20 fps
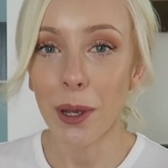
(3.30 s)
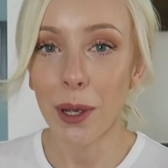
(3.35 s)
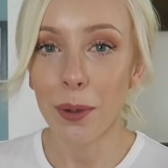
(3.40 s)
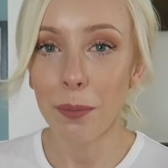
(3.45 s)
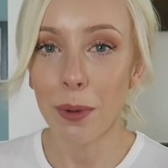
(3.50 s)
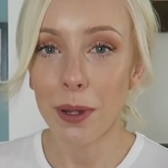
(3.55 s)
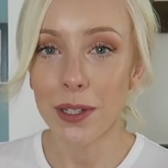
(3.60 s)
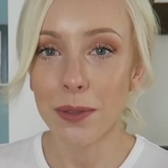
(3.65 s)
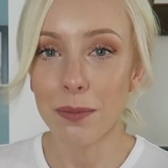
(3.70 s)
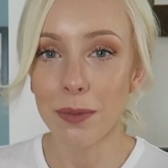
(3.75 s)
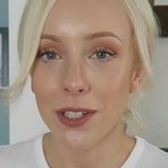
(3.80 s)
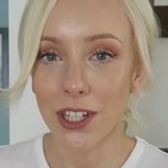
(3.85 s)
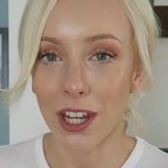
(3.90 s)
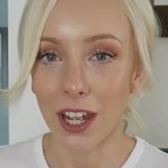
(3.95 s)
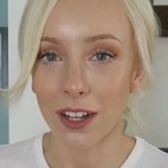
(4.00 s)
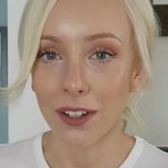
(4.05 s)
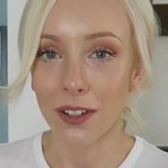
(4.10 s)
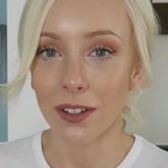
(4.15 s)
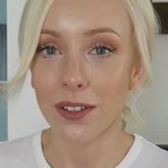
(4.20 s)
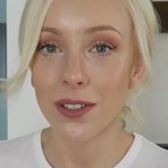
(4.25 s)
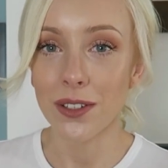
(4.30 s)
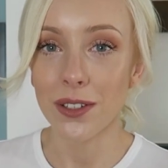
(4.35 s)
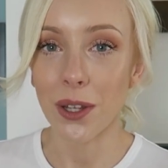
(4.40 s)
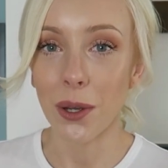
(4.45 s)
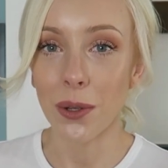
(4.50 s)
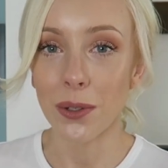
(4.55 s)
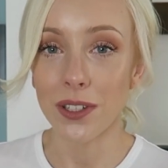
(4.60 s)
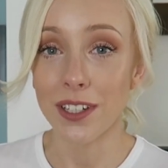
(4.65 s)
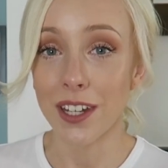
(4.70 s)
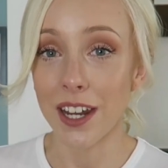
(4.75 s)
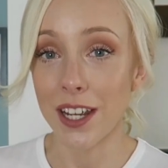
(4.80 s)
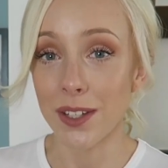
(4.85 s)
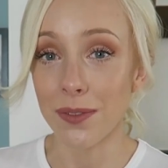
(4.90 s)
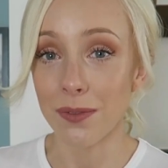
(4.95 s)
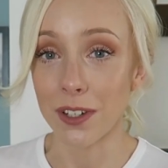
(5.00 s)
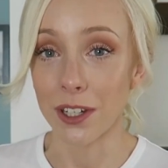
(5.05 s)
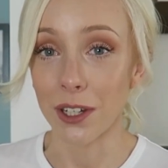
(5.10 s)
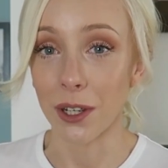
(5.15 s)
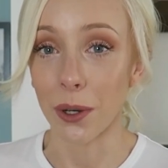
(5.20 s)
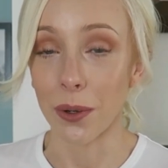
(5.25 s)
welcome back to my channel. So today's
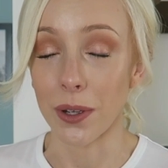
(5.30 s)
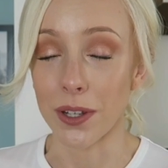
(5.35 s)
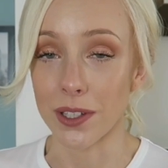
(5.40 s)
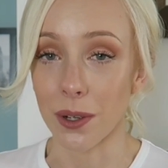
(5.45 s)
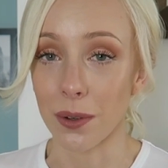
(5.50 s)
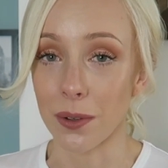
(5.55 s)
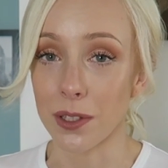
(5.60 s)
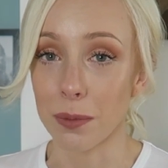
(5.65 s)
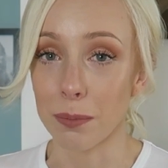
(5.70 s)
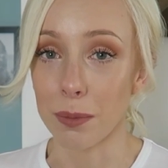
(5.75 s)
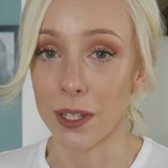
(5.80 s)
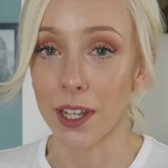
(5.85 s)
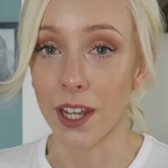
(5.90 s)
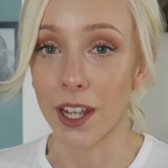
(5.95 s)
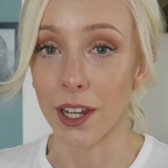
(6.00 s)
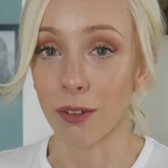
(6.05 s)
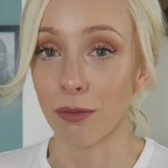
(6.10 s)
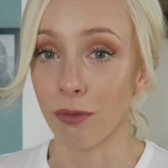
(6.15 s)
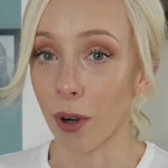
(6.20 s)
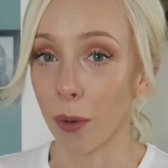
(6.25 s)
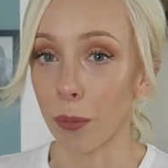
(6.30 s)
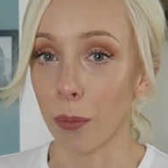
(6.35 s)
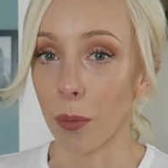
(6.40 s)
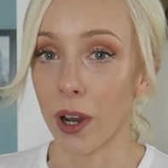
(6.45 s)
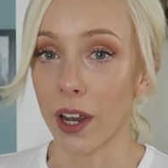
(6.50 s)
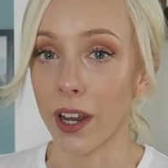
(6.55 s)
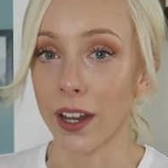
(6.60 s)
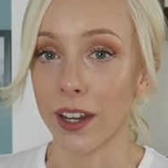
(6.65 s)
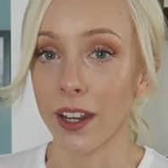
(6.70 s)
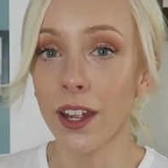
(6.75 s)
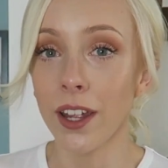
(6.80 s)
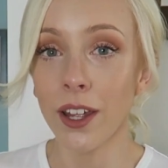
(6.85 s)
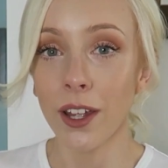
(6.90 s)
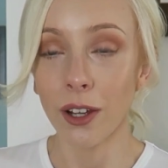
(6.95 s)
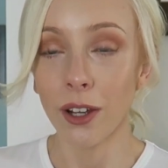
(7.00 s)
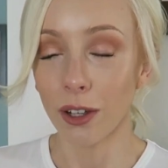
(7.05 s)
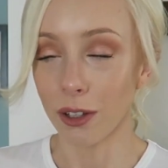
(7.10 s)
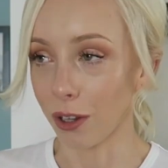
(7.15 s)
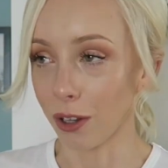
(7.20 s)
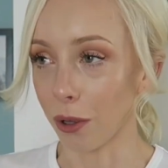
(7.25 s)
video is going to be a Romwe
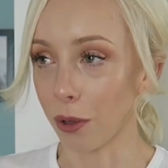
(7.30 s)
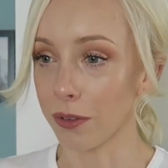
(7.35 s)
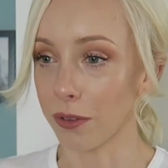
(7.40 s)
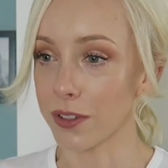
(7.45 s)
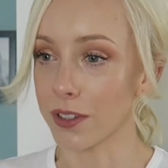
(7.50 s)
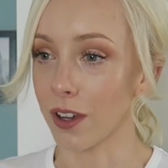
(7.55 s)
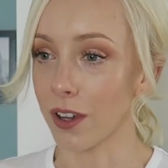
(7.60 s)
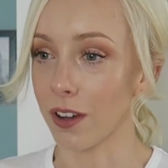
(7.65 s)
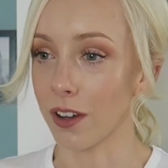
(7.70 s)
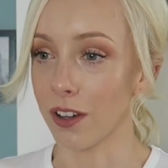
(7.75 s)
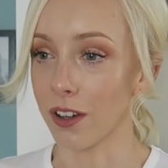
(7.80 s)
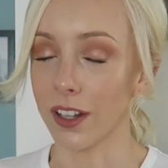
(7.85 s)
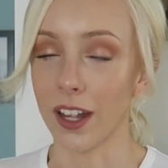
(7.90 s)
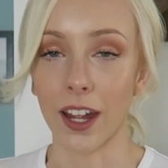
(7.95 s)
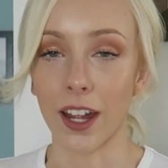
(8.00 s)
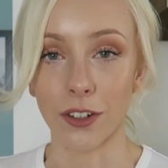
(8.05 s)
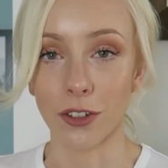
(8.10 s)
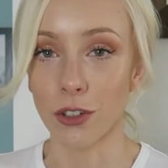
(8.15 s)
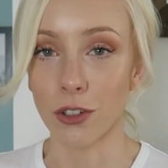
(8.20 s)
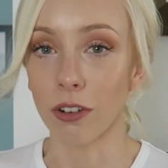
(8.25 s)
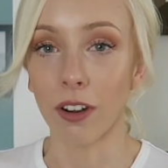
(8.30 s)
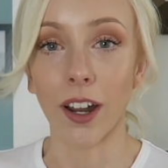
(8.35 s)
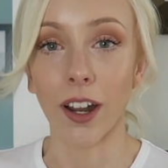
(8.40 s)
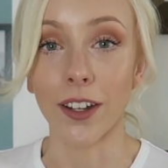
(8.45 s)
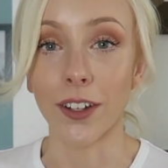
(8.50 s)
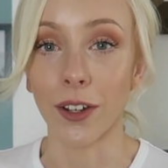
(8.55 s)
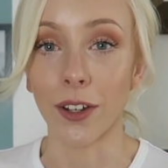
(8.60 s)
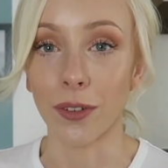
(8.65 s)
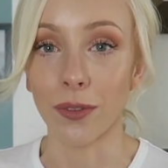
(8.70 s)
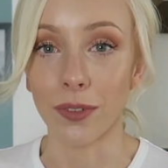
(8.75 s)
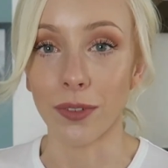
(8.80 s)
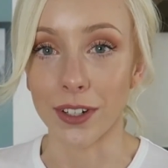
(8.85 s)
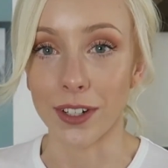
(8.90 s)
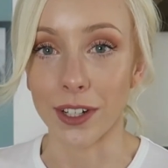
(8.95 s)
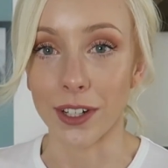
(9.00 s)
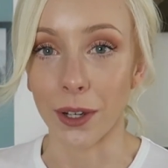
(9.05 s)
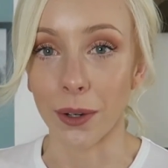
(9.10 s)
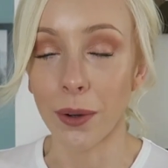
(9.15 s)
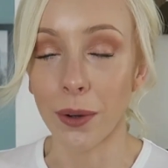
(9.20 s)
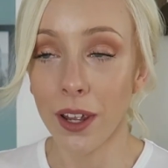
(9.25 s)
clothes haul and try on
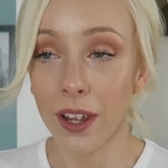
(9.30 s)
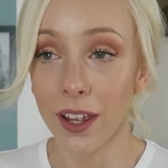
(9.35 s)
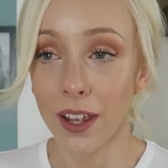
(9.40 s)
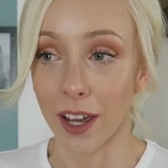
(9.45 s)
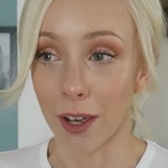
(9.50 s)
video.